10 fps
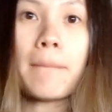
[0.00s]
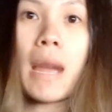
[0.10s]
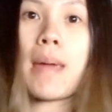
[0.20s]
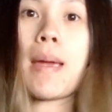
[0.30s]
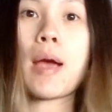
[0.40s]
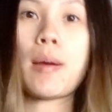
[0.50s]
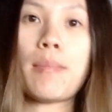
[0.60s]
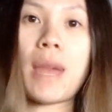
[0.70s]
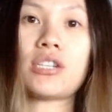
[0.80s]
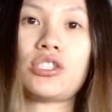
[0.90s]
my
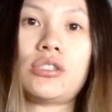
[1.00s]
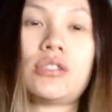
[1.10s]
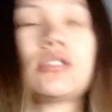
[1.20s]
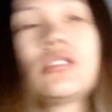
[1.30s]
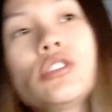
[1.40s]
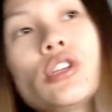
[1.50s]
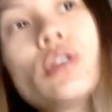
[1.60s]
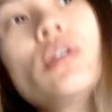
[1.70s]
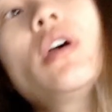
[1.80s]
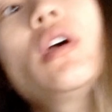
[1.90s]
batches, you
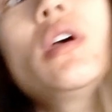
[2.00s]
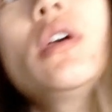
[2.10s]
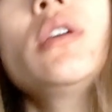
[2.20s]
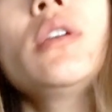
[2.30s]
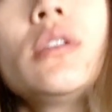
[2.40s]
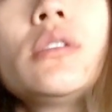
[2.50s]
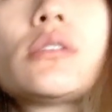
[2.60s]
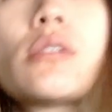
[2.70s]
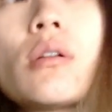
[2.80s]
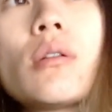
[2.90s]
know?
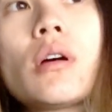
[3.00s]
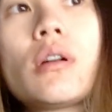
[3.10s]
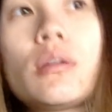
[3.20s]
So